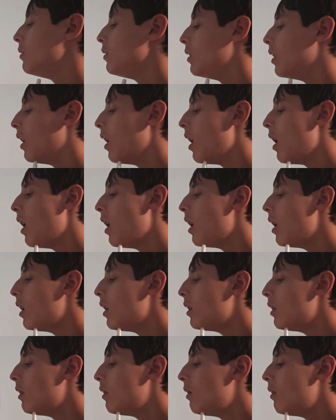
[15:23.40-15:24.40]

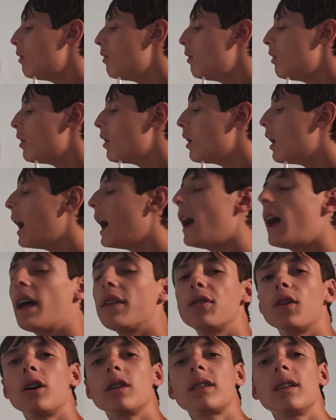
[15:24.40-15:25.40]
No.
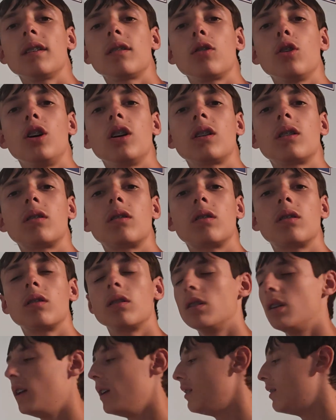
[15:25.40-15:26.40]
I thought this
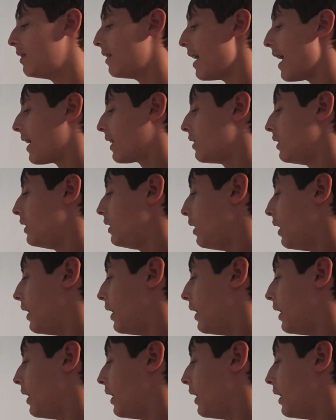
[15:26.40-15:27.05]
looked exactly